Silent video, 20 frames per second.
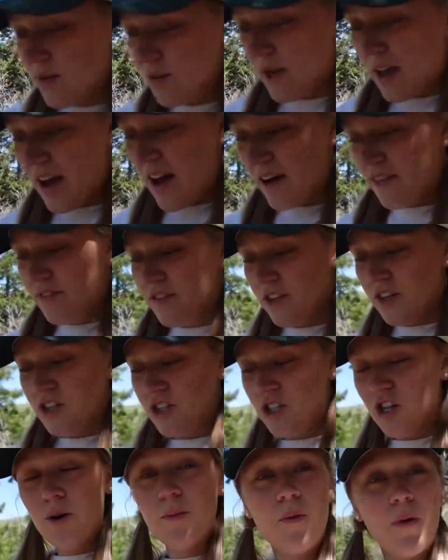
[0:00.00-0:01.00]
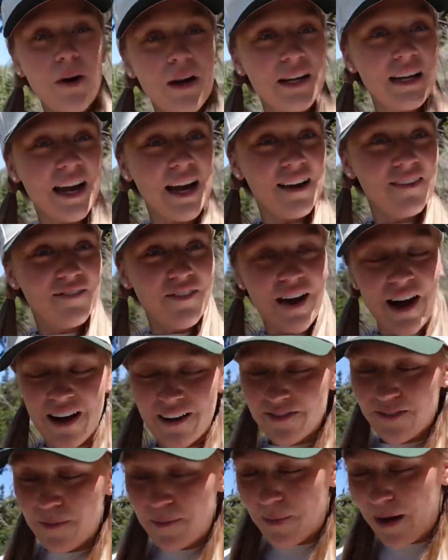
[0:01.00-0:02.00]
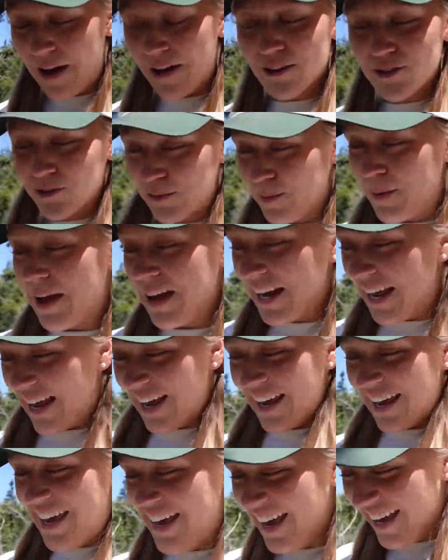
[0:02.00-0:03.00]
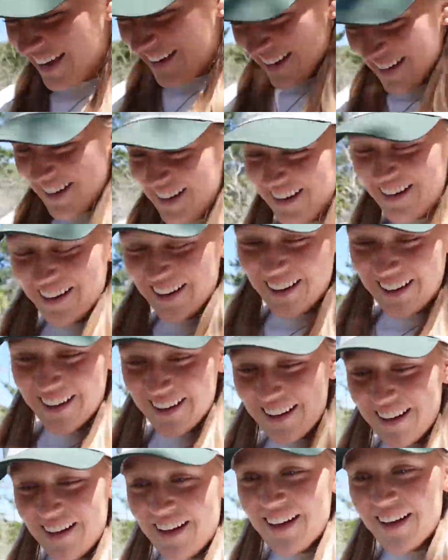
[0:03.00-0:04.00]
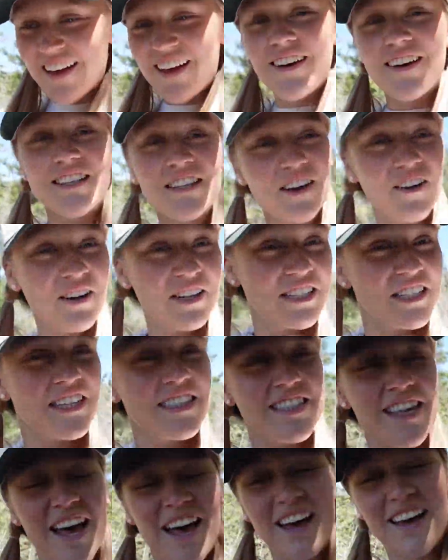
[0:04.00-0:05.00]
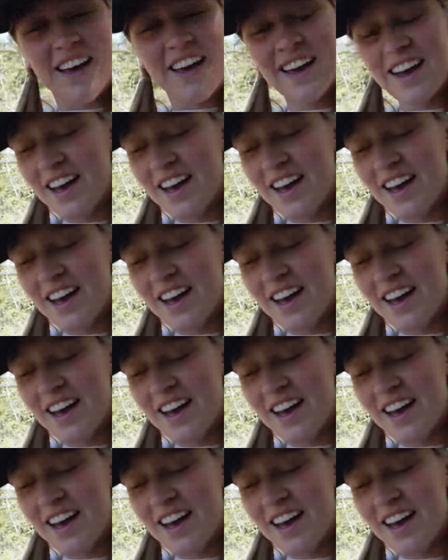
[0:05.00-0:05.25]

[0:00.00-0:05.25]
we have two point nine five miles remaining. So it's just like,